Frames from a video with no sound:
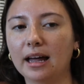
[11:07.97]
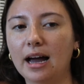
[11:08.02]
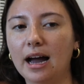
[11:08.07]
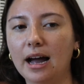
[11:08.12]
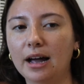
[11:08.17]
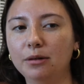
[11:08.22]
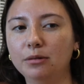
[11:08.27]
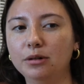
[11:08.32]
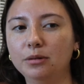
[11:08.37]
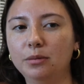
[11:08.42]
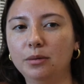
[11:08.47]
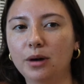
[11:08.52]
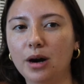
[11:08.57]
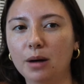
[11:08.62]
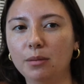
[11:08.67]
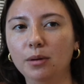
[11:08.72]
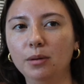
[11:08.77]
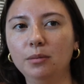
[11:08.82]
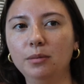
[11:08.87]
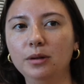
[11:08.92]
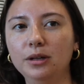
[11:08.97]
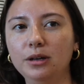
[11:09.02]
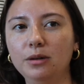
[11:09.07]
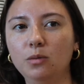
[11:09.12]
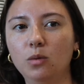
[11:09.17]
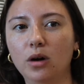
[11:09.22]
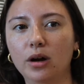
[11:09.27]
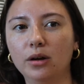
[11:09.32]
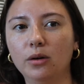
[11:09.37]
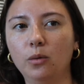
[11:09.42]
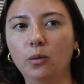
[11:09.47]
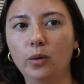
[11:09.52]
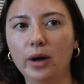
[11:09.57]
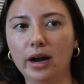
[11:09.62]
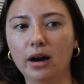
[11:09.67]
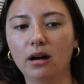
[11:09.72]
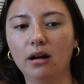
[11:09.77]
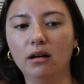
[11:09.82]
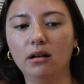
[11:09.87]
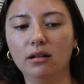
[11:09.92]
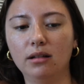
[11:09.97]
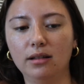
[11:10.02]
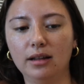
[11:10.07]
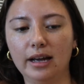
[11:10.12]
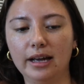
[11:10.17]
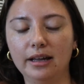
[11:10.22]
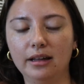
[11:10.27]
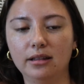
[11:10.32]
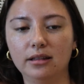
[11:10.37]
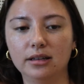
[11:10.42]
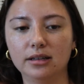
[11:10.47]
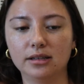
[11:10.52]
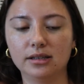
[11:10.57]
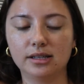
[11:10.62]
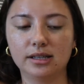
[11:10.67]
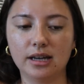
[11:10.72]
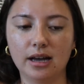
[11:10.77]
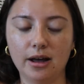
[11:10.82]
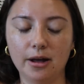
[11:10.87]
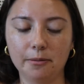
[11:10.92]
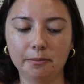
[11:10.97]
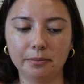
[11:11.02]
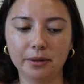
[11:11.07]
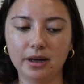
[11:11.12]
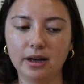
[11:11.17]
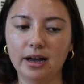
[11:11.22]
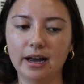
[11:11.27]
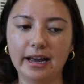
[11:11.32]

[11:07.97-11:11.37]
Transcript: I would probably want to wear like this, um,